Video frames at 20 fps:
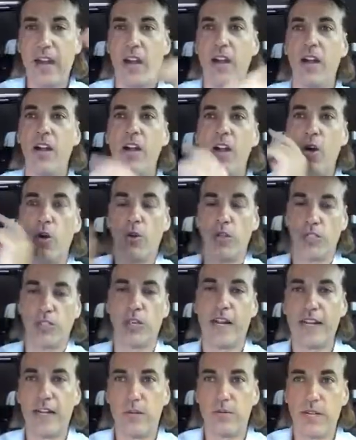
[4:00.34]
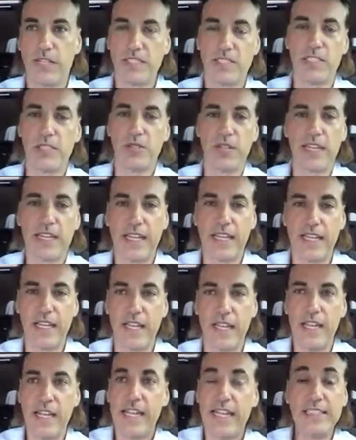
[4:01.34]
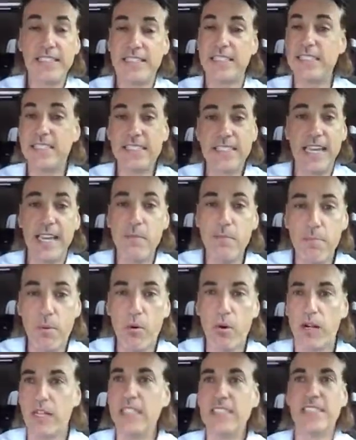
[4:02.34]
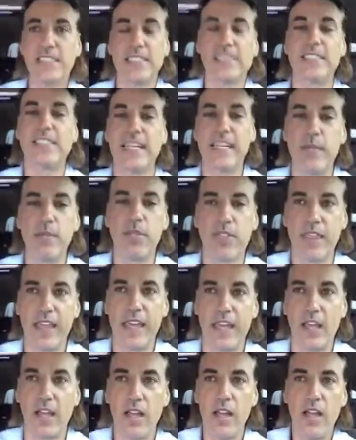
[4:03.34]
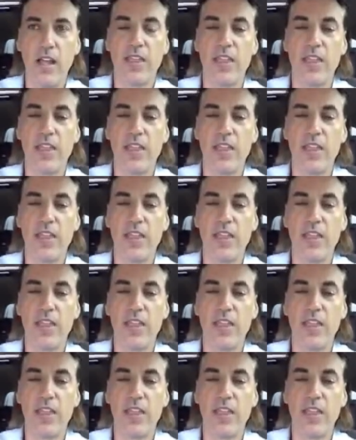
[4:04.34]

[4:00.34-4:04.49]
air, or trying to rescue a kid. It's the same board. It's the same thing.